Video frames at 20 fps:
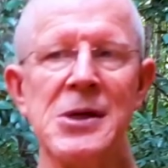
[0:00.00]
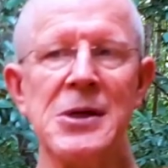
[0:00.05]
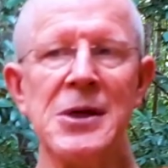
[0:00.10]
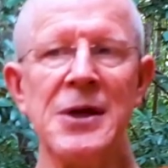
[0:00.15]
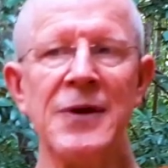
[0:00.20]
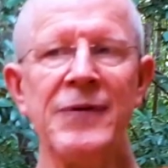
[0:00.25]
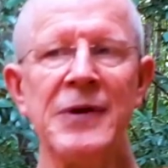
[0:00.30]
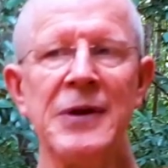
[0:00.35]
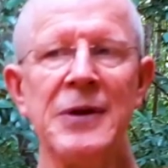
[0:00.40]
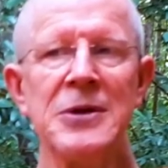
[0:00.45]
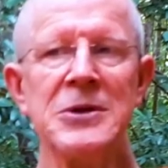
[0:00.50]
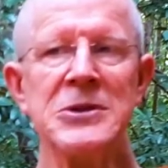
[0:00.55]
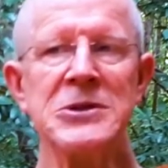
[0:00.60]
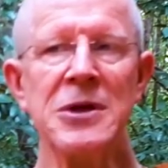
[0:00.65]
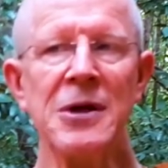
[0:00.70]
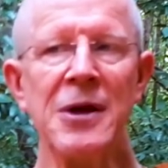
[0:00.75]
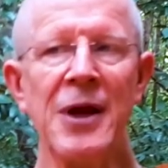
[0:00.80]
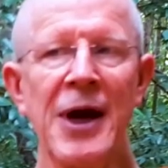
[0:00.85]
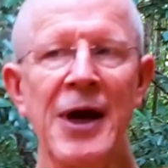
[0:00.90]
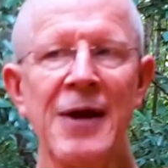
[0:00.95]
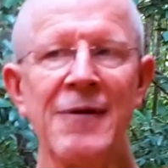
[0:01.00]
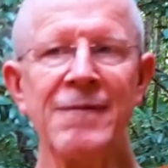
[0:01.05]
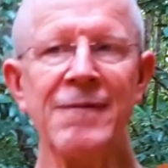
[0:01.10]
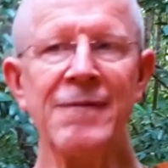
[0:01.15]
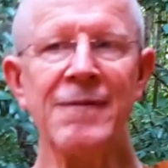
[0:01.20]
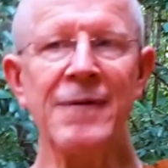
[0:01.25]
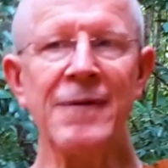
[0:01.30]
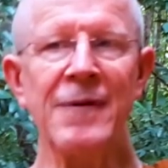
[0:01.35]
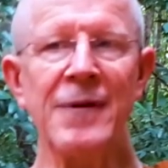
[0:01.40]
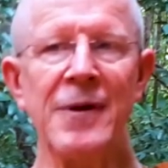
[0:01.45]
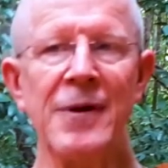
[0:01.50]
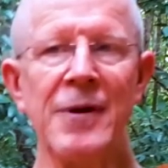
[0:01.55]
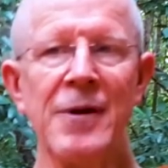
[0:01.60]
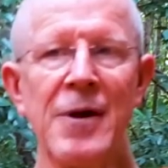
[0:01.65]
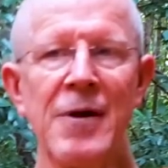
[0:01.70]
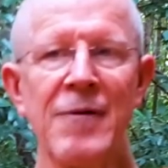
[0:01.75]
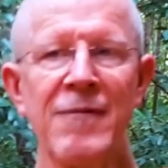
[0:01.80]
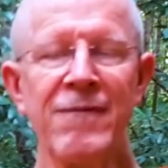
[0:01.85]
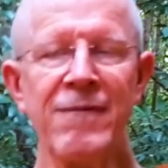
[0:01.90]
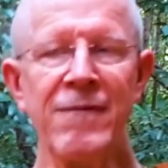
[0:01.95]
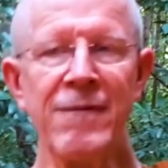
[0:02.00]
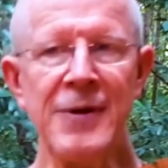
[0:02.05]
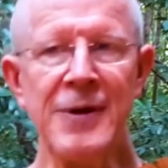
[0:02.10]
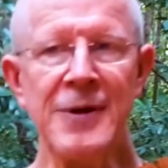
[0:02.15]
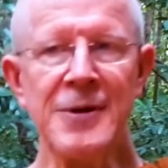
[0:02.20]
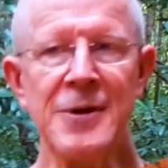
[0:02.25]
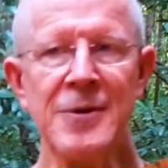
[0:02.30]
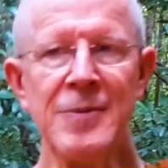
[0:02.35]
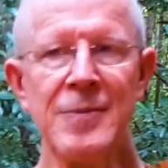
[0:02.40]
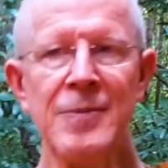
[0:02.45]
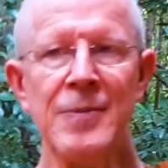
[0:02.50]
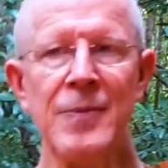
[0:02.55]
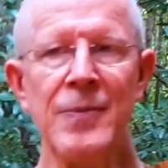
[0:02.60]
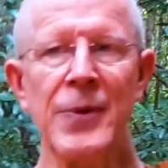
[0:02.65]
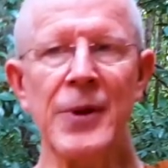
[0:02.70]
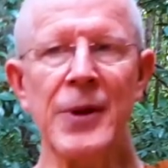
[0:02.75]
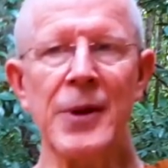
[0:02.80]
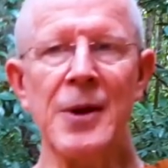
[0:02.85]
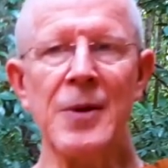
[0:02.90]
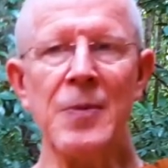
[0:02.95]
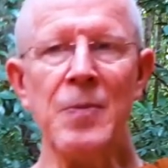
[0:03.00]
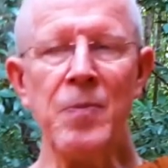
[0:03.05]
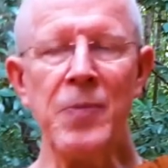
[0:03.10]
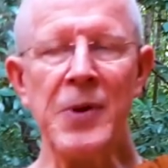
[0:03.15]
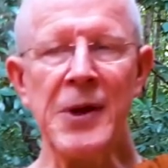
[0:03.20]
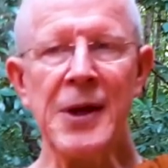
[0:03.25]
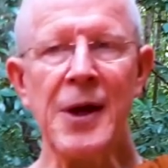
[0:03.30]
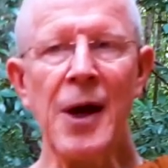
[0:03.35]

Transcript: living this life of freedom, being